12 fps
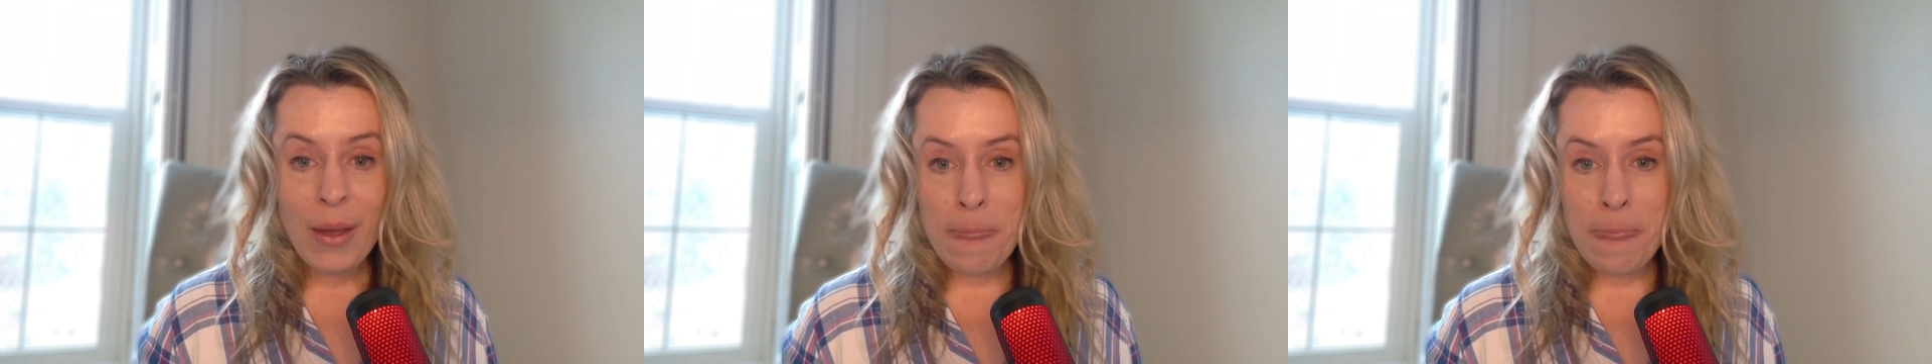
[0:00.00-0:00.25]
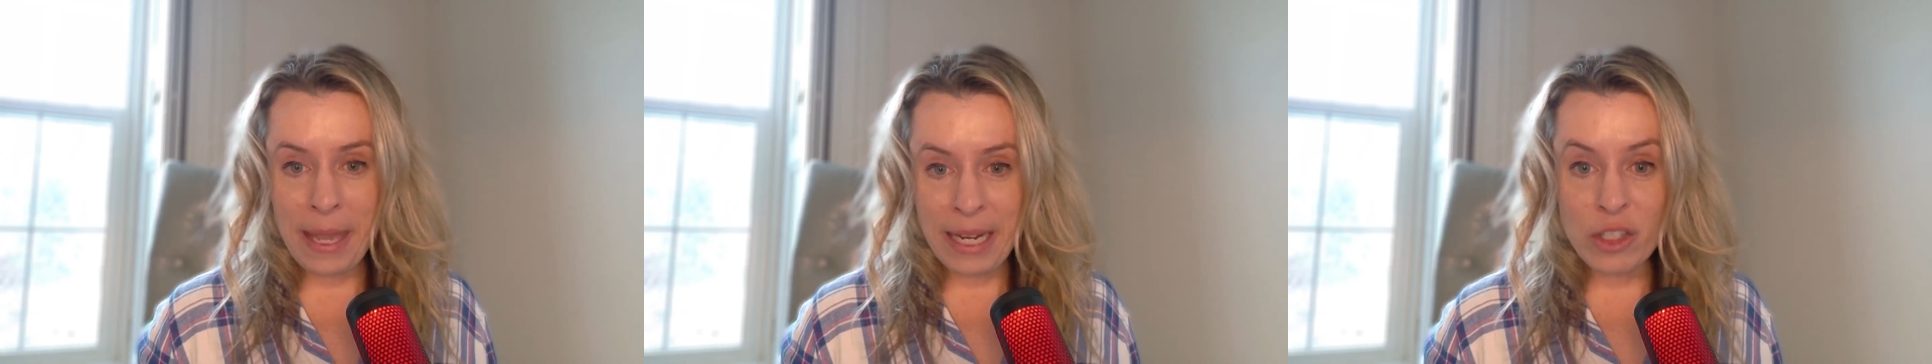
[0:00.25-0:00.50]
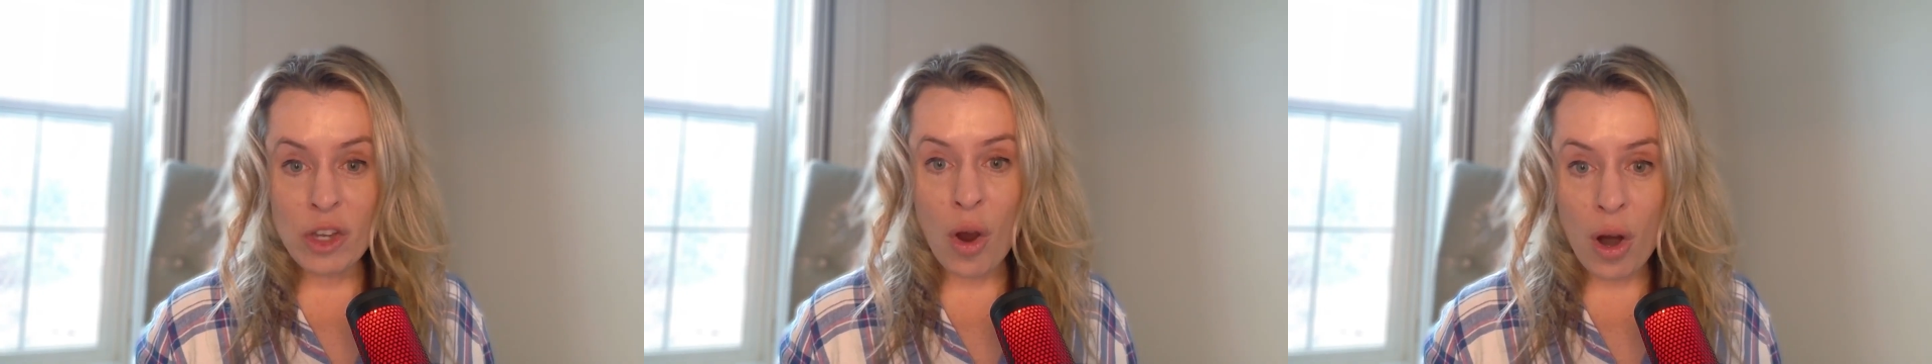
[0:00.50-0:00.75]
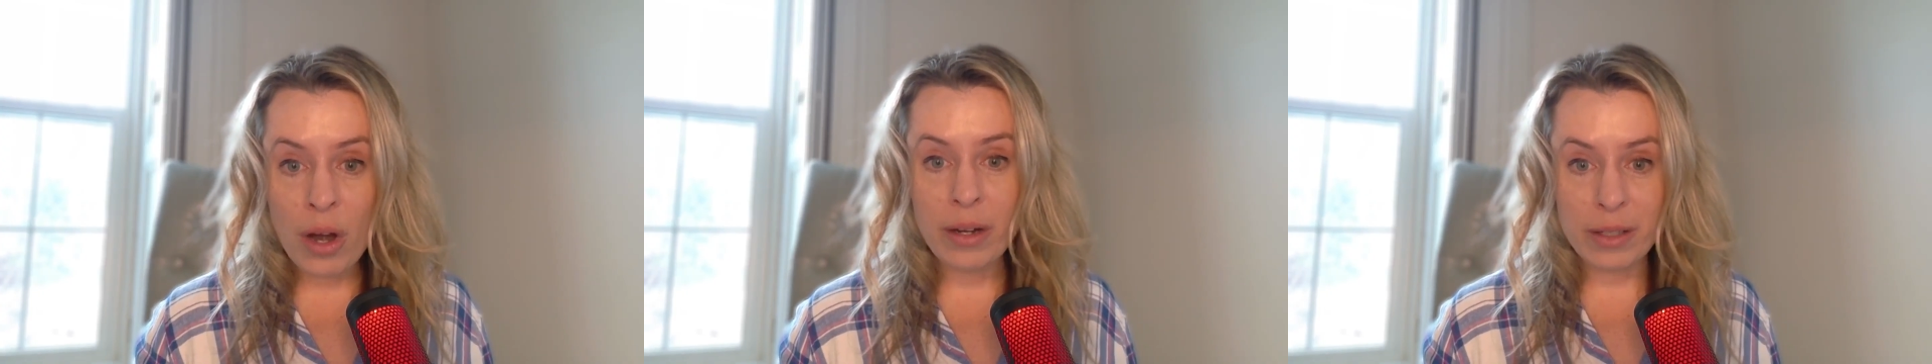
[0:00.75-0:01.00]
It's
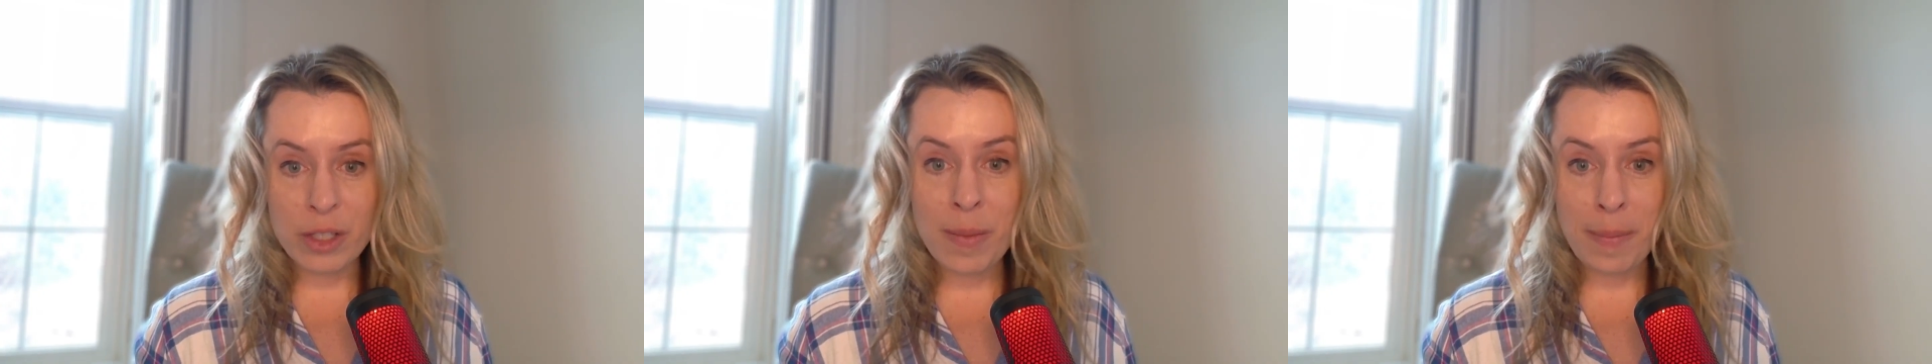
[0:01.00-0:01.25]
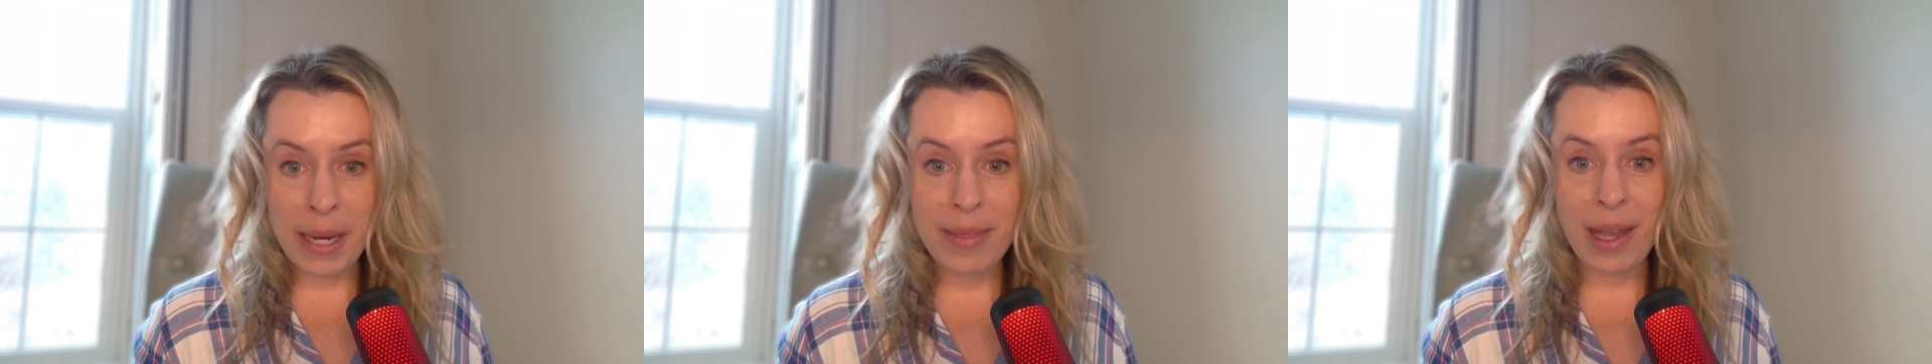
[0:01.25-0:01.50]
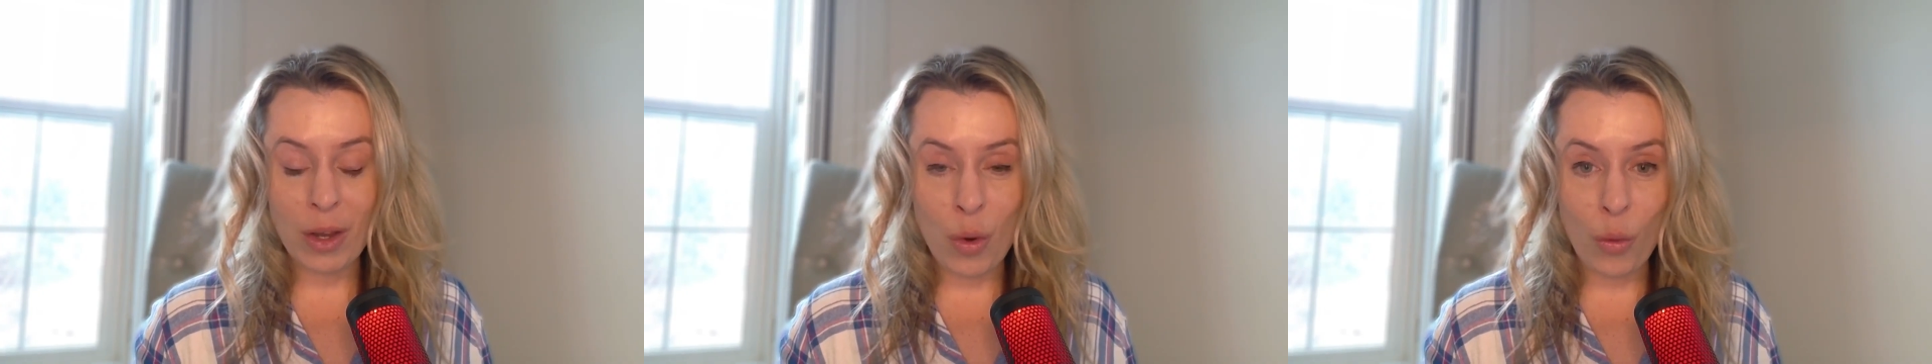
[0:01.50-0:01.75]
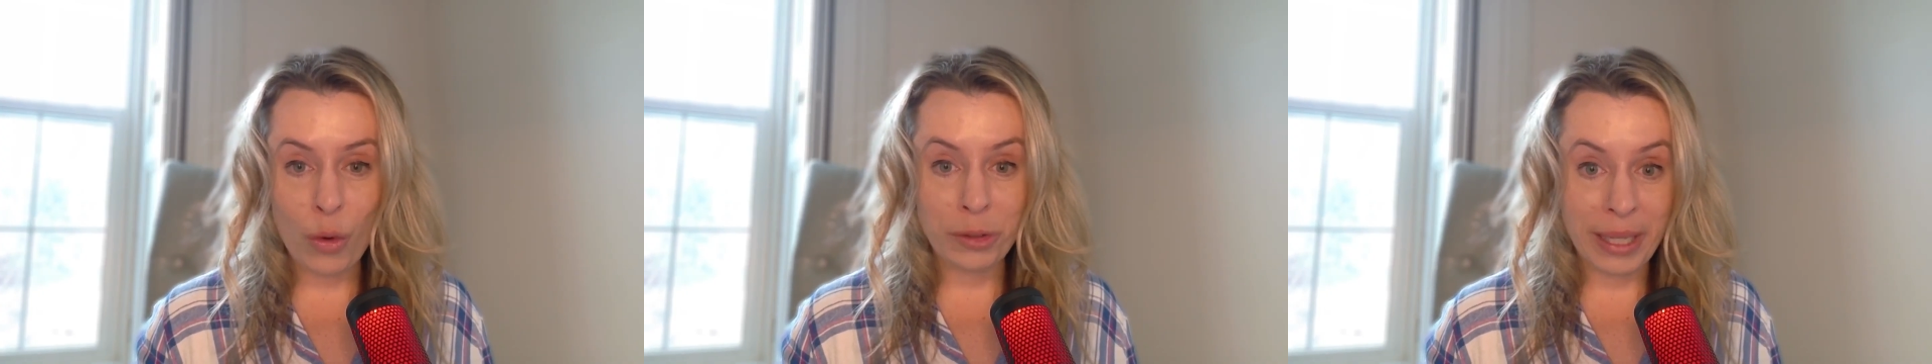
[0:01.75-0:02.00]
hard to make that
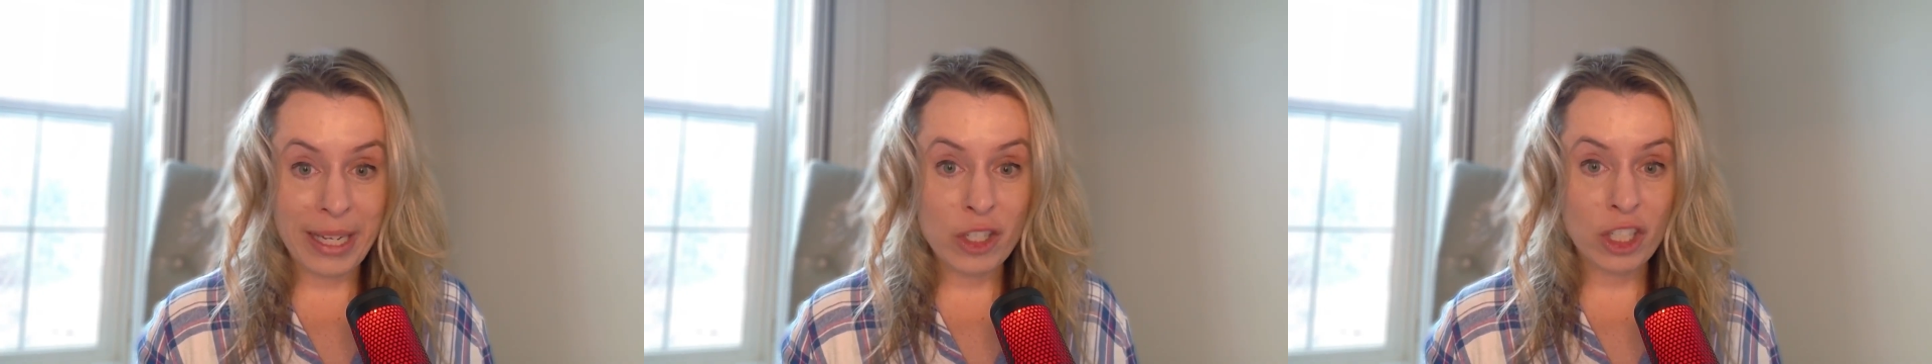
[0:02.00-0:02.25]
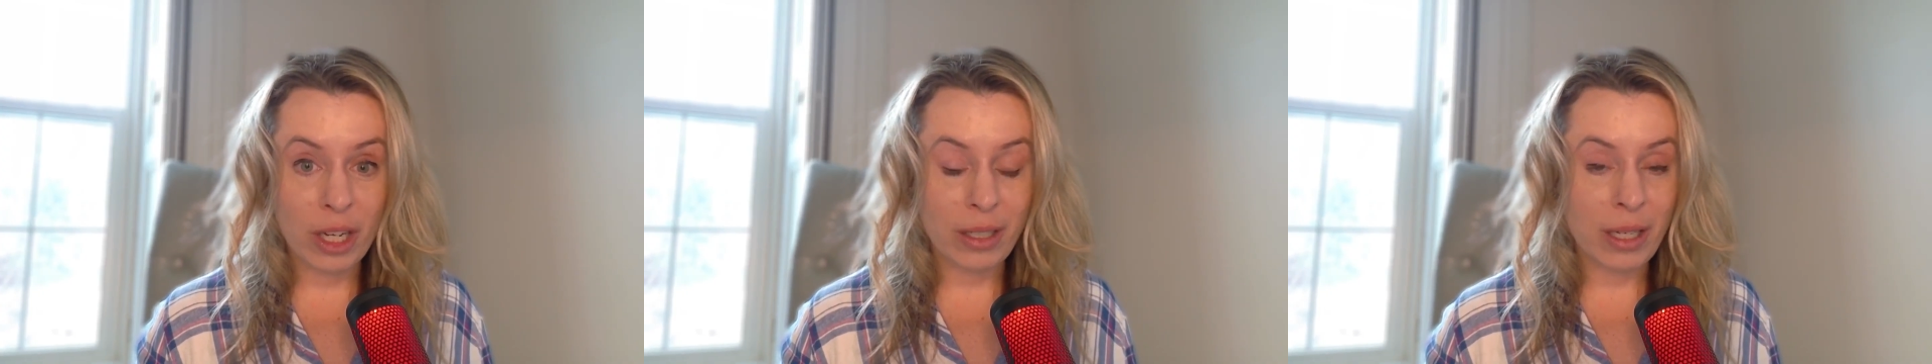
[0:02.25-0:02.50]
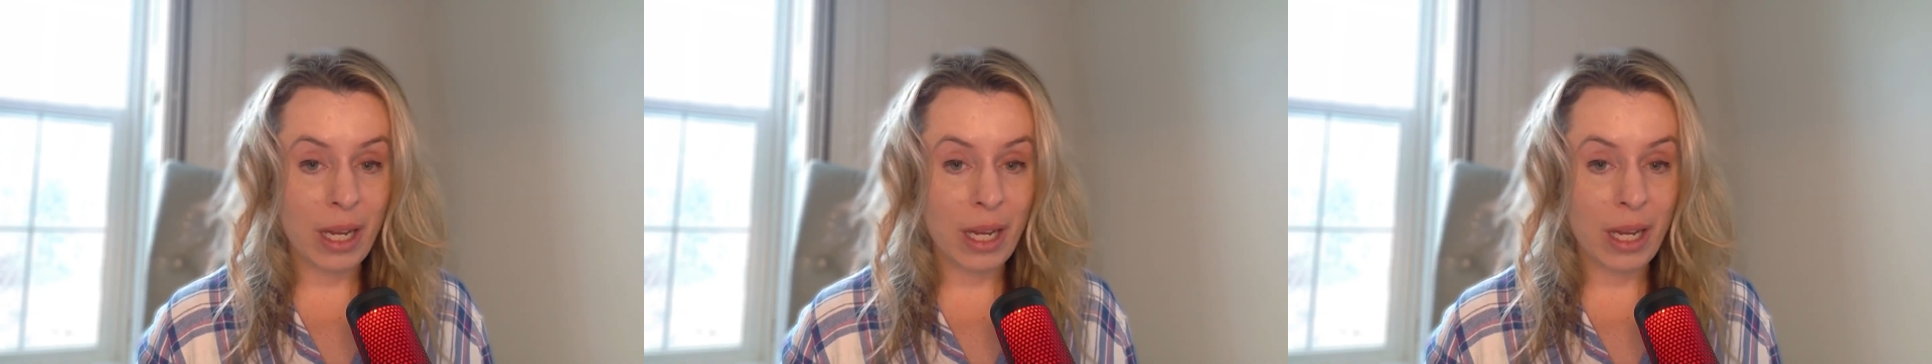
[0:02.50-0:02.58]
correlation.